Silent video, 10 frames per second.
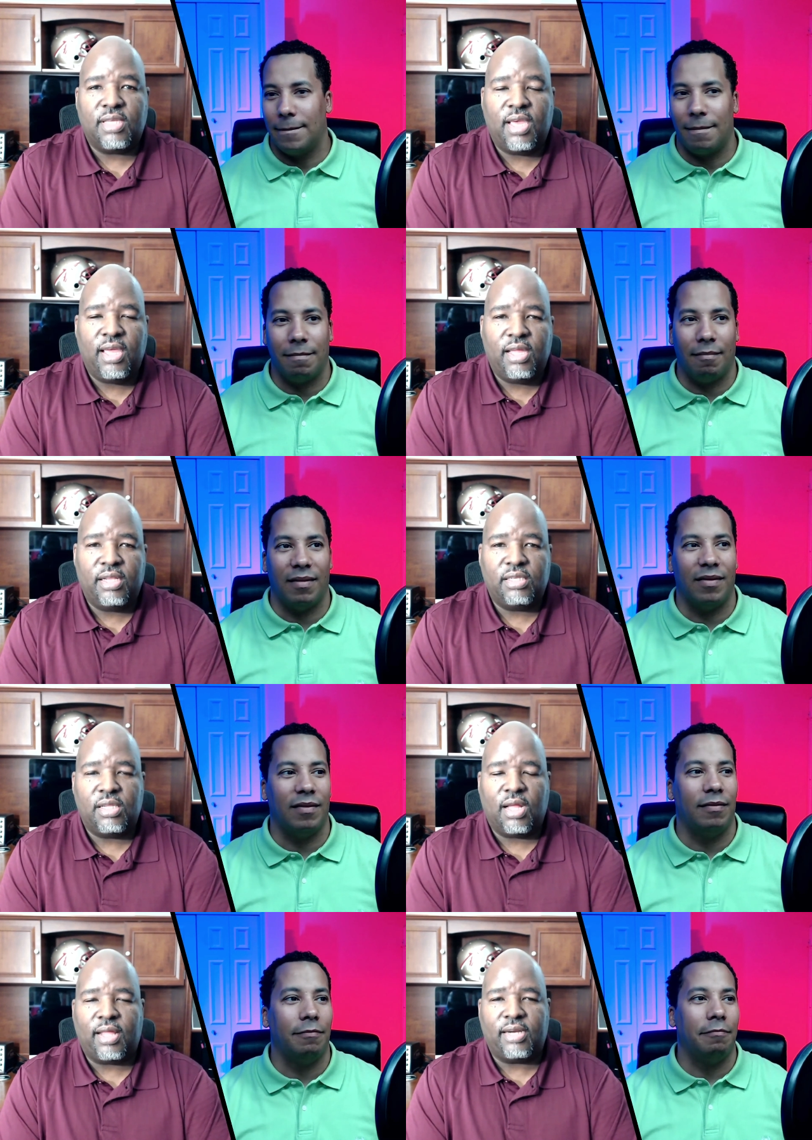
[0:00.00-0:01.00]

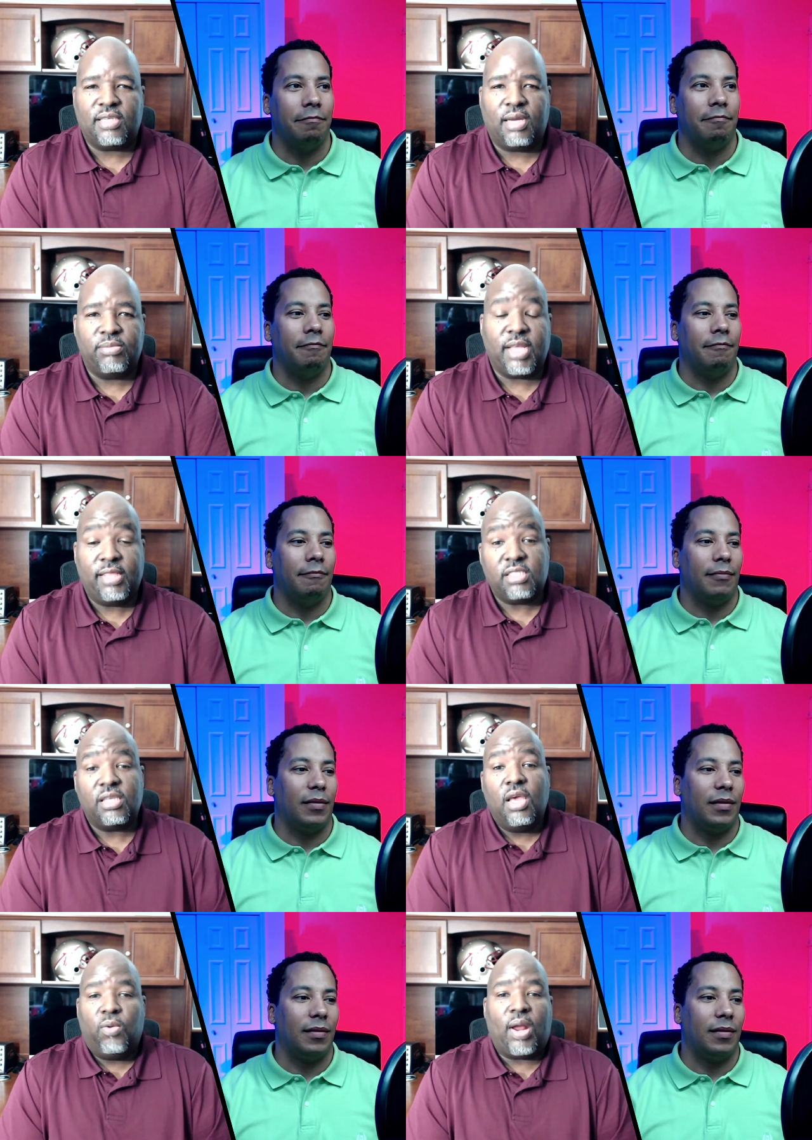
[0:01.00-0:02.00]
Speaker 1: And a lot of times, at
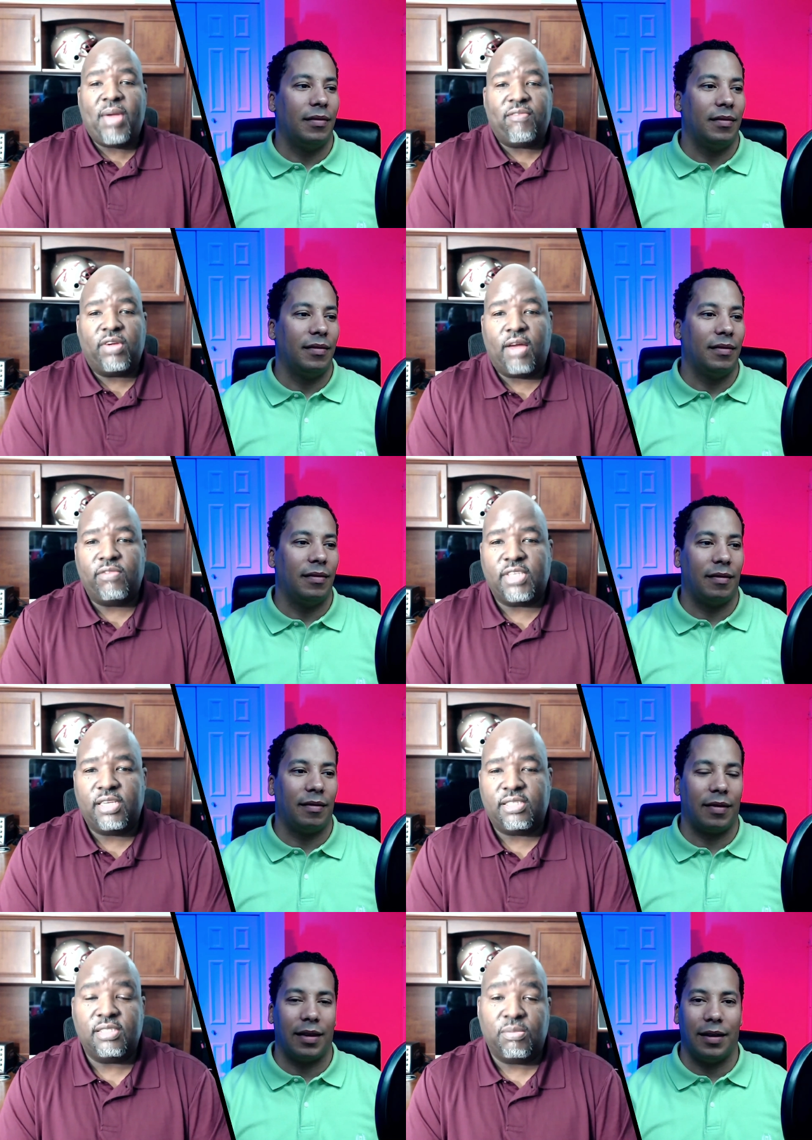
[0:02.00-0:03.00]
least when I'm having
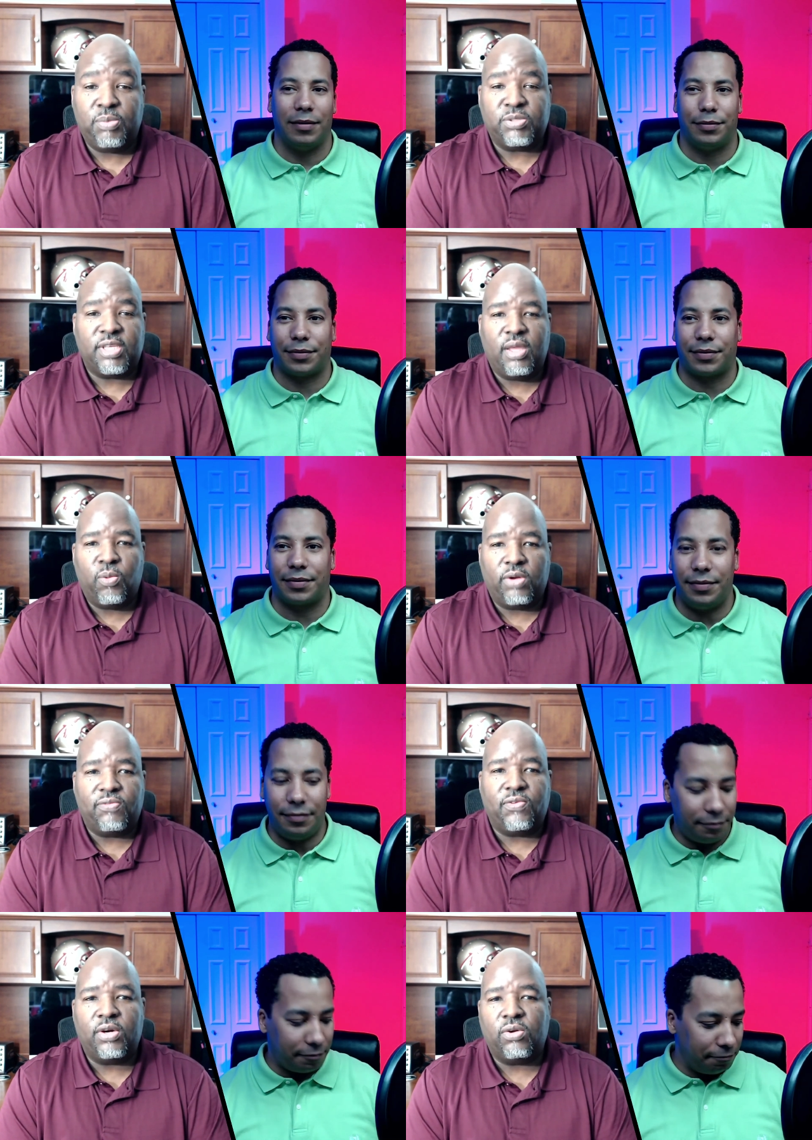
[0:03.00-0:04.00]
conversations and people say they want to
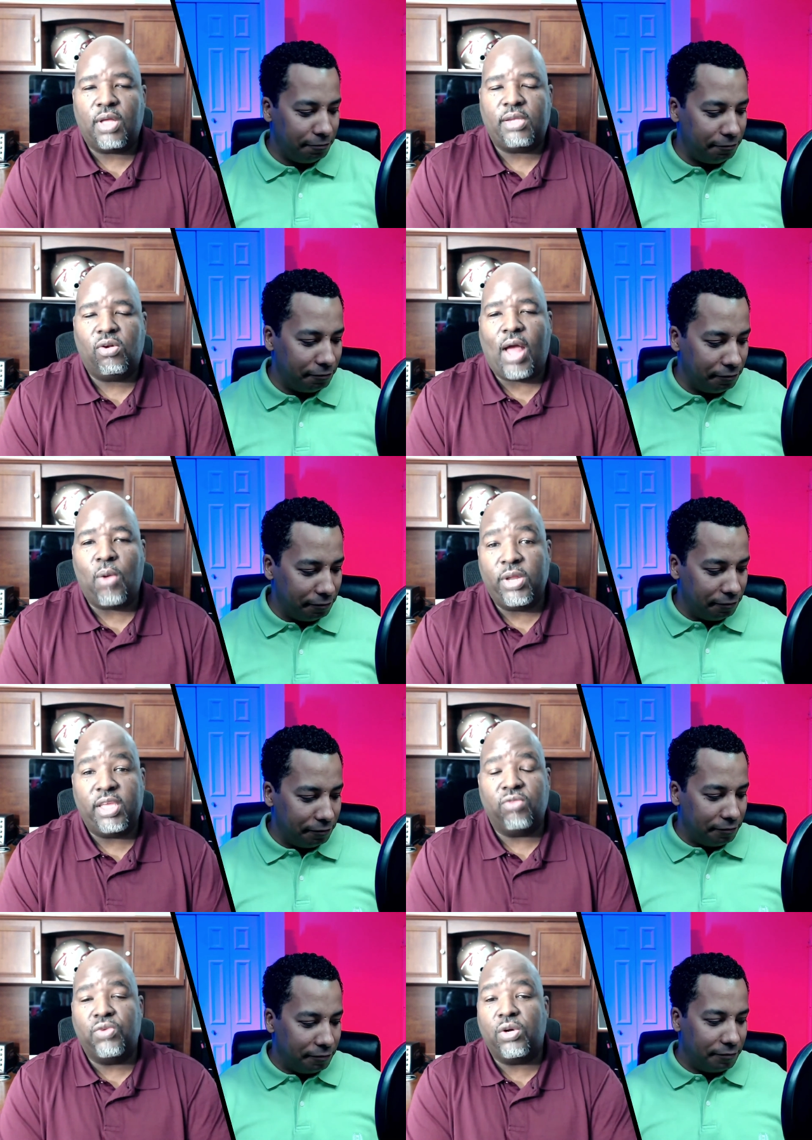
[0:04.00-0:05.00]
funnel, you know, I want to
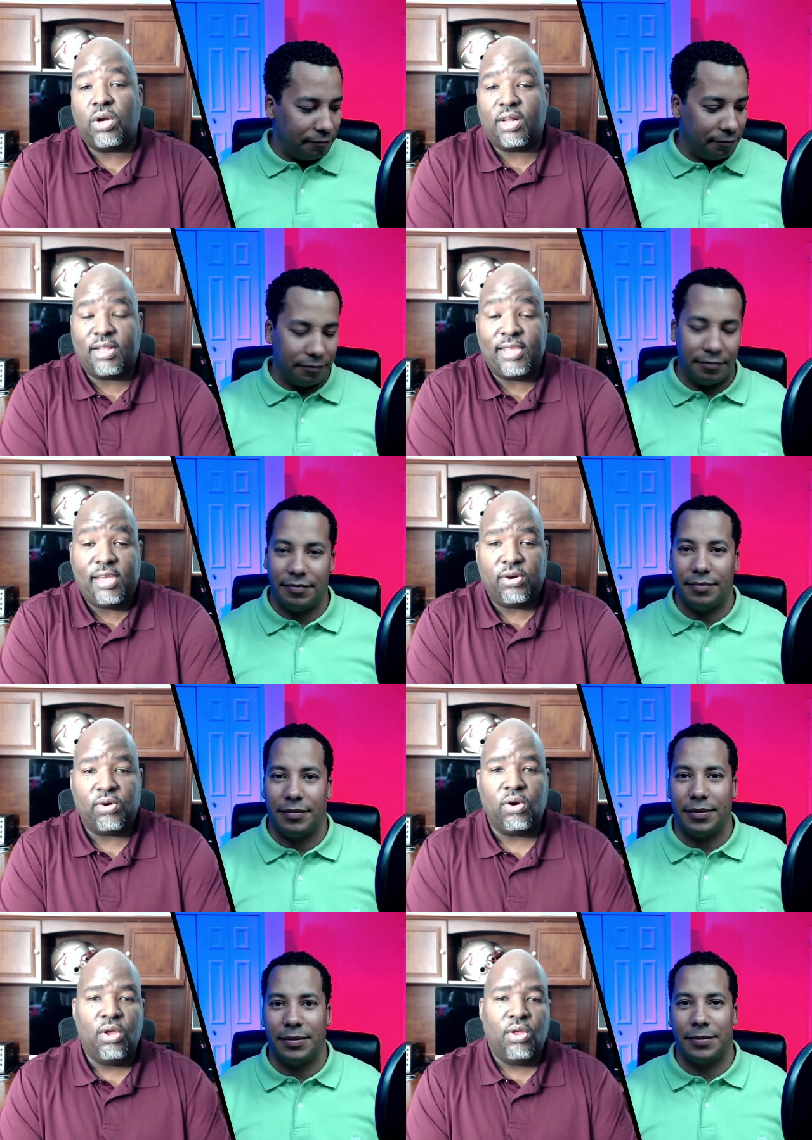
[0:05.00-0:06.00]
get real clear